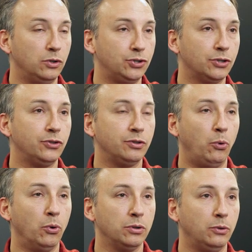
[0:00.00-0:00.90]
Just as
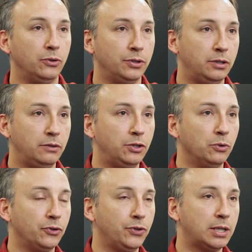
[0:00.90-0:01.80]
important though as an
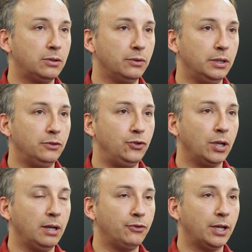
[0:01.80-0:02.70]
individual sector is you
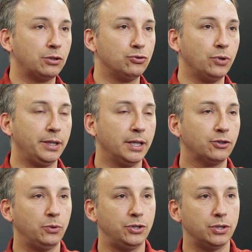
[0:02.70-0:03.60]
can have sectors right next
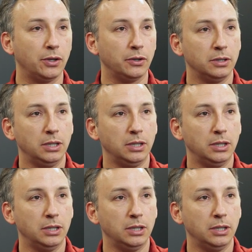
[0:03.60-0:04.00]
to each other,